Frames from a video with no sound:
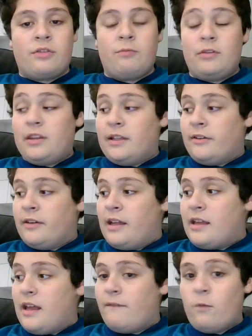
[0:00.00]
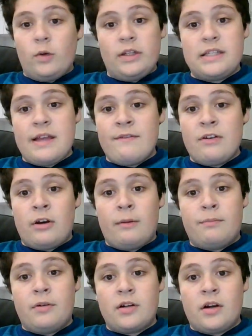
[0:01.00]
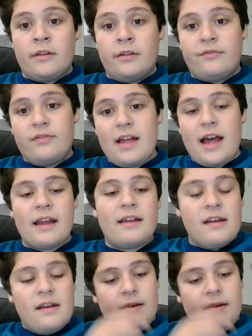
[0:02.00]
with their AK-47 on a book on their flag.